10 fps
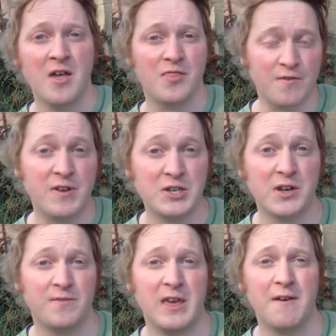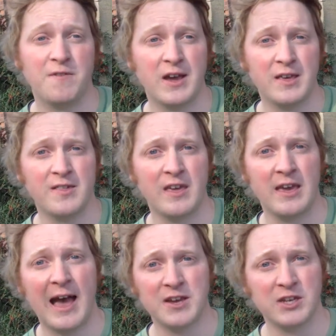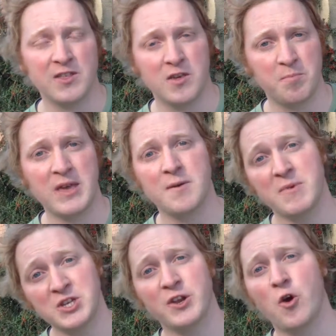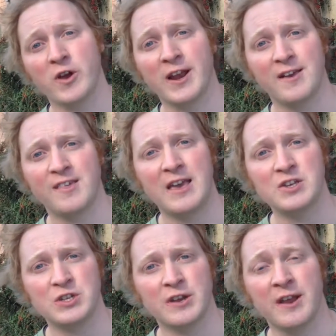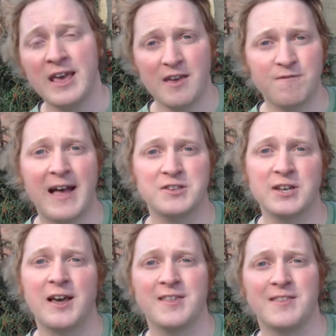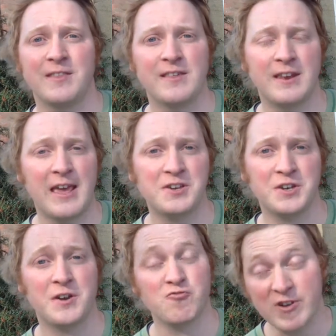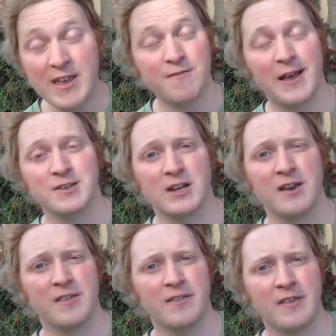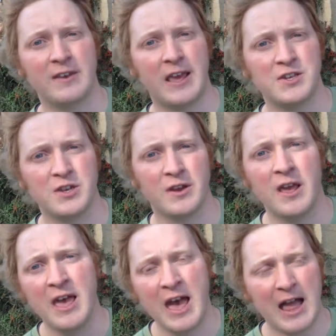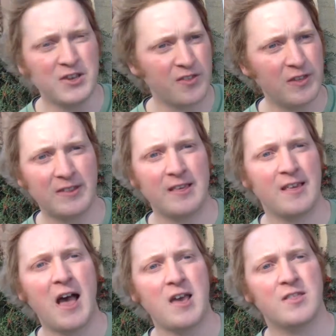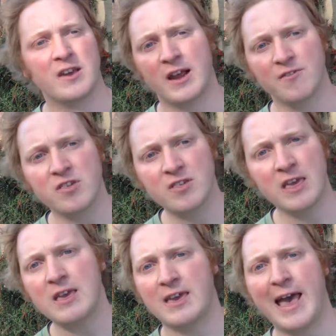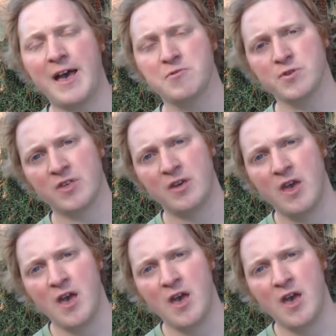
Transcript: the vision of the FIEC actually to be a mission organisation evangelising this nation and re-evangelising this nation, and just the desire to kind of seek out